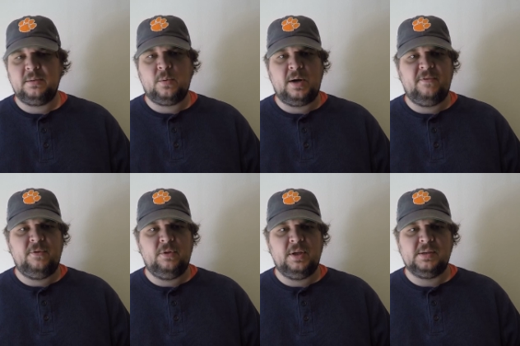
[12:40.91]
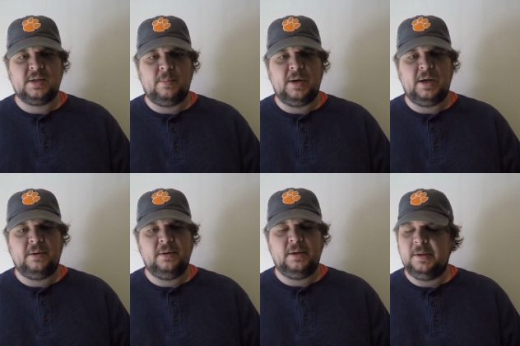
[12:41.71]
quite a few things coming
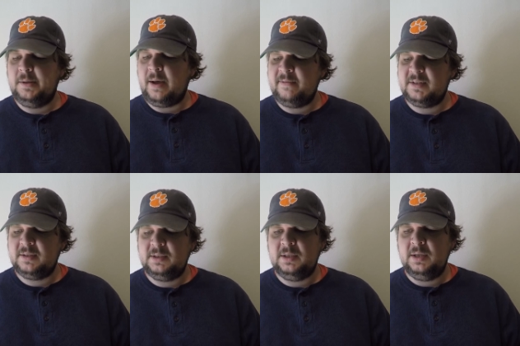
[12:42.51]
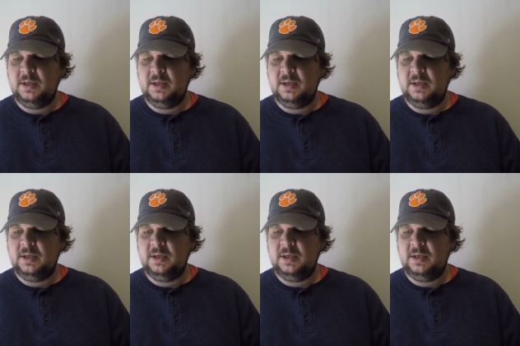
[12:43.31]
out. Obviously,